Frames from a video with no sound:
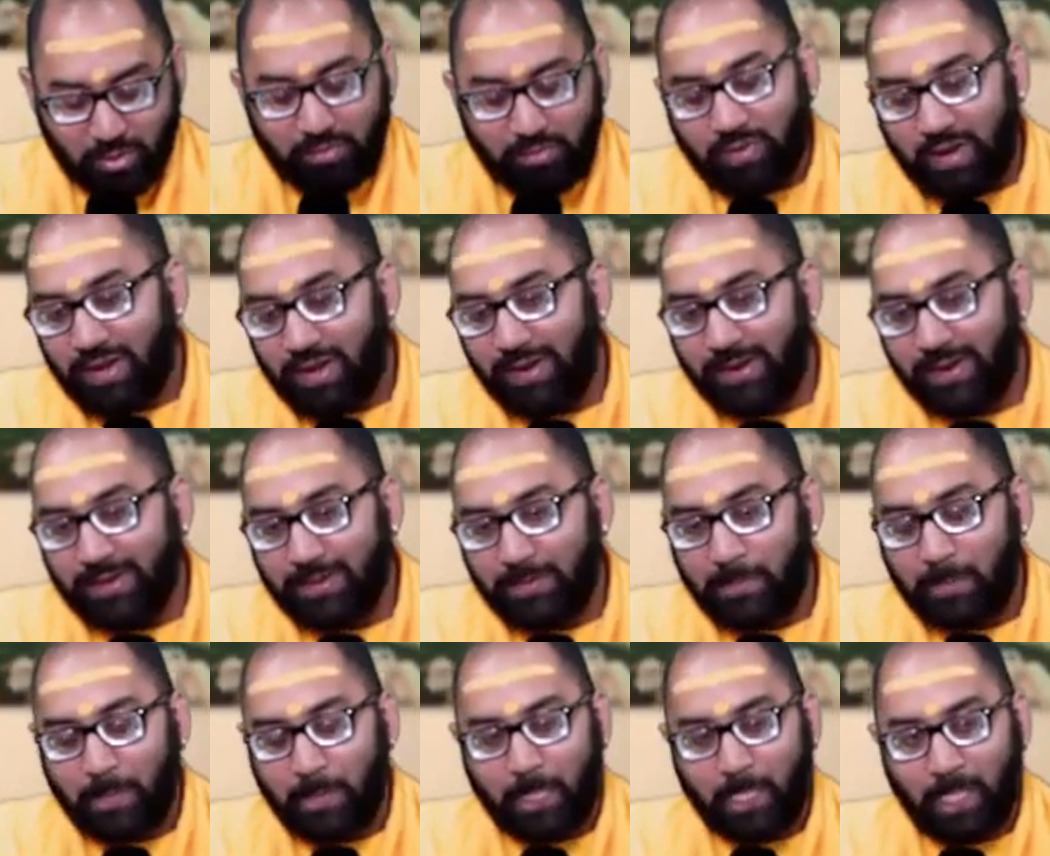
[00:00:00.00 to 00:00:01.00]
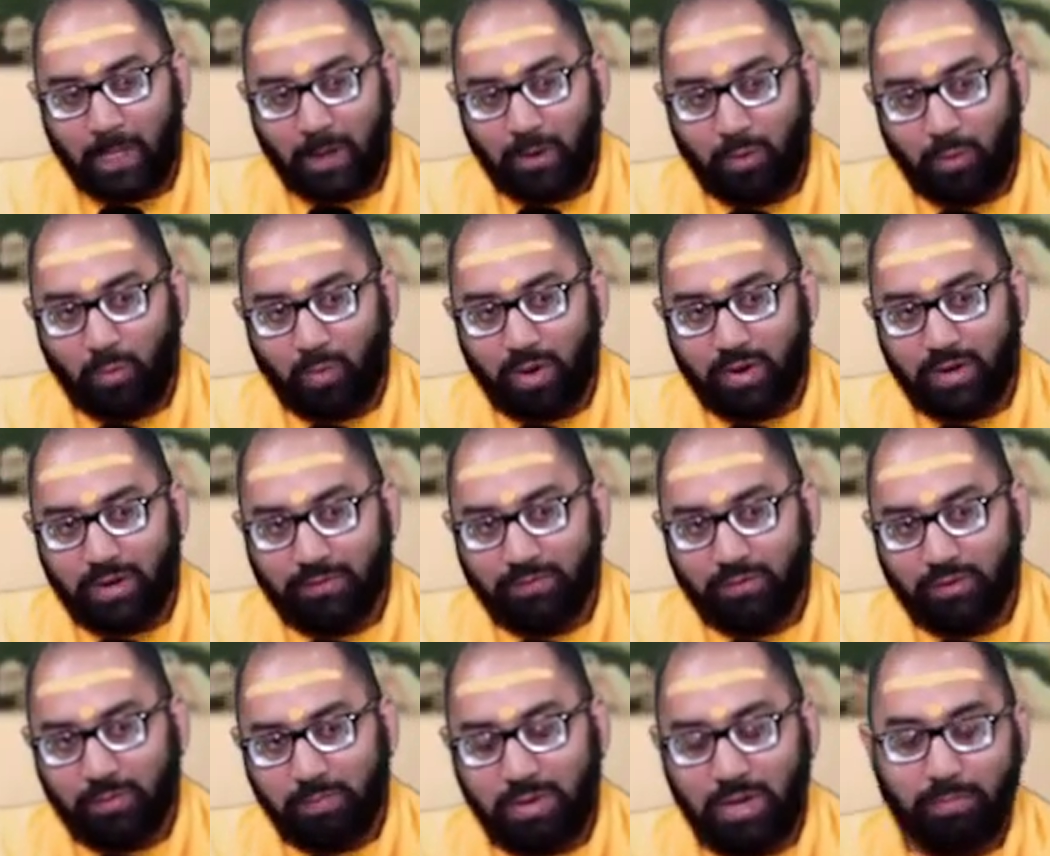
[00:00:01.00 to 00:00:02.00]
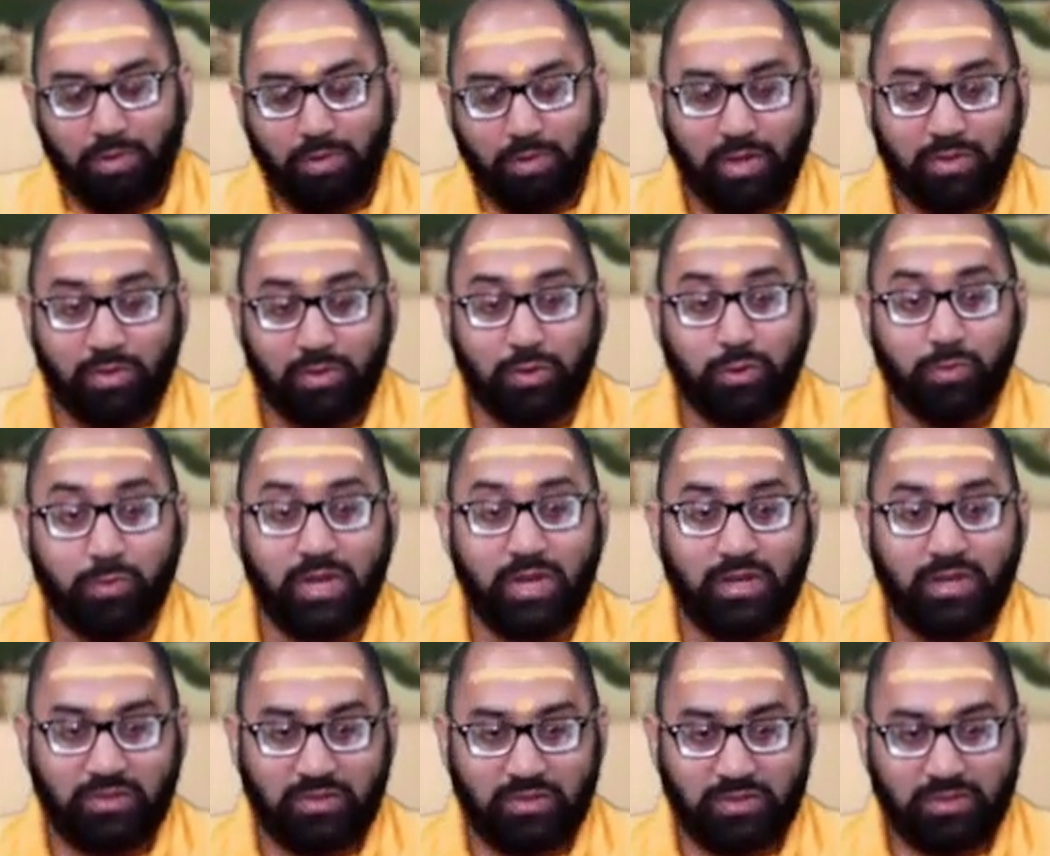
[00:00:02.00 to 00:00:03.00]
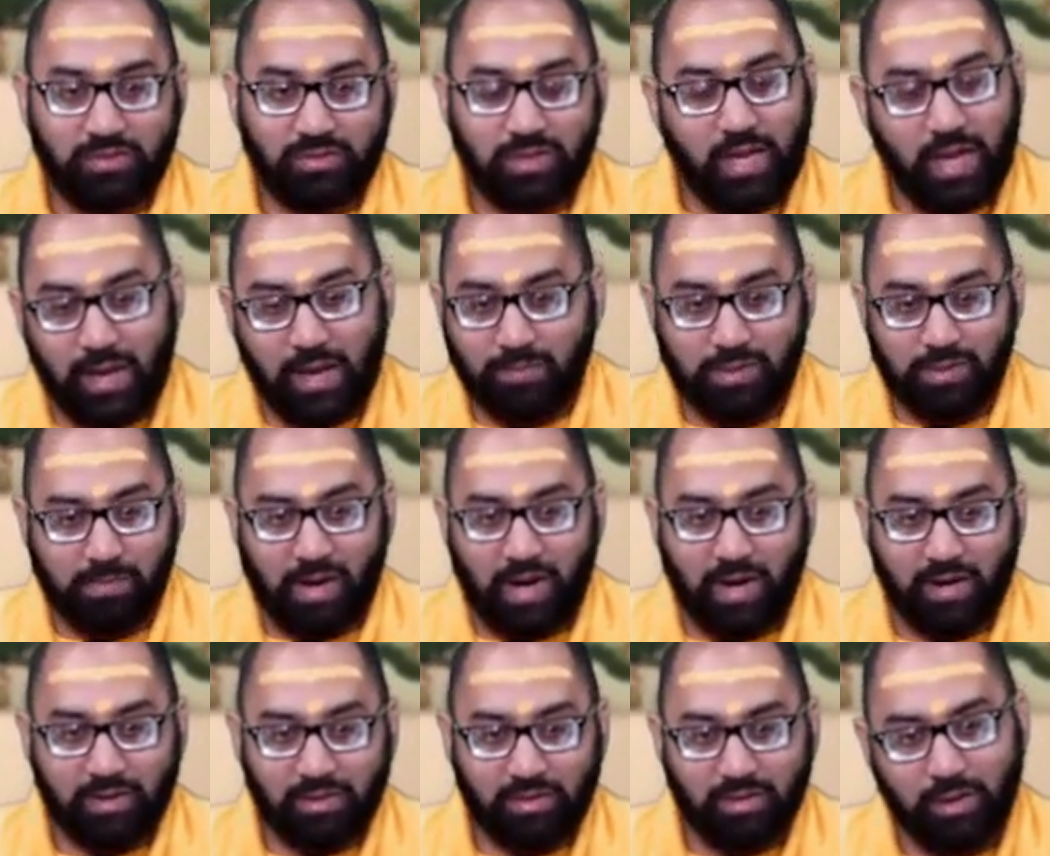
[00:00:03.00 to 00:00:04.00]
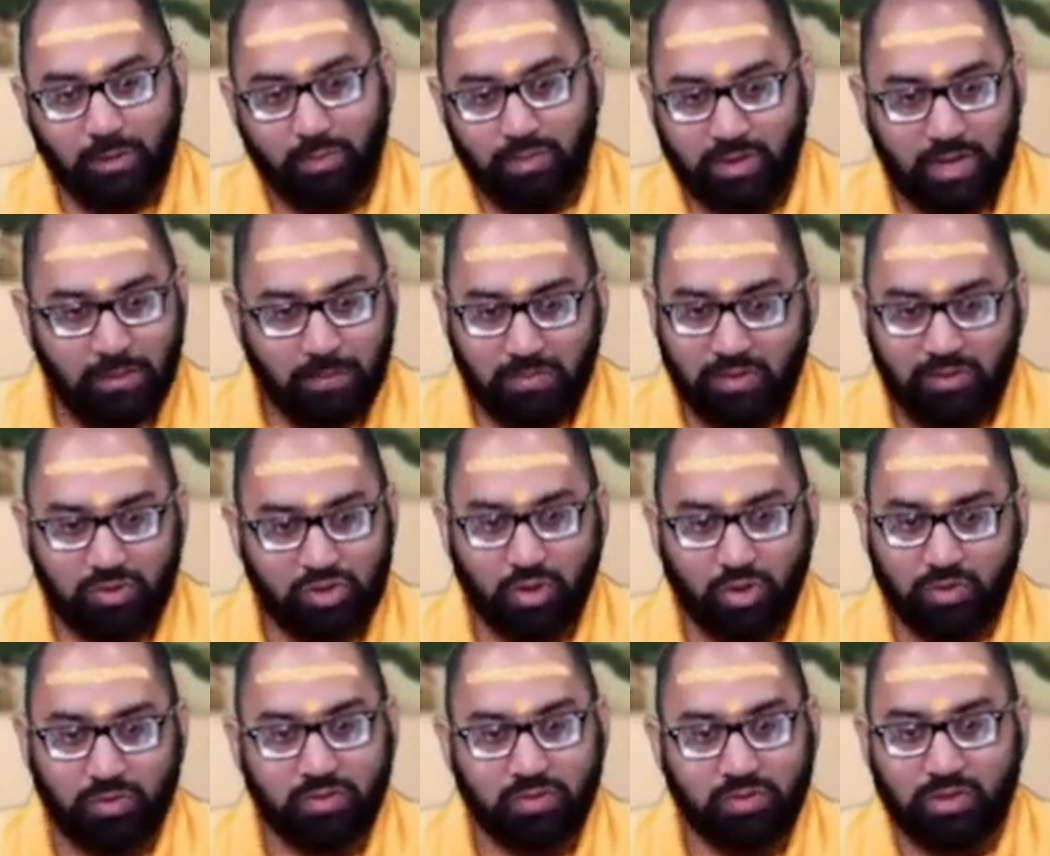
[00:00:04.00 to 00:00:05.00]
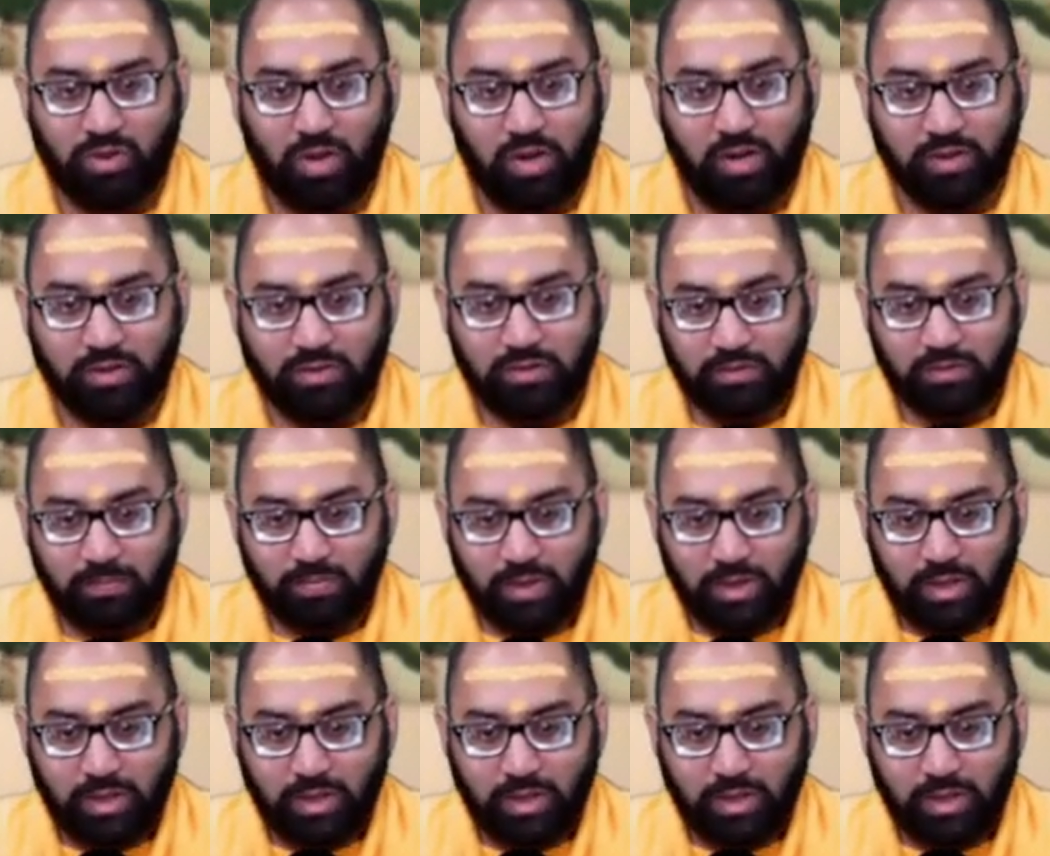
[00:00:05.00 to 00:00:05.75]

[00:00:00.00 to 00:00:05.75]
you'll find whenever people like the Greeks came to Bharat, they would keep these journals and logs.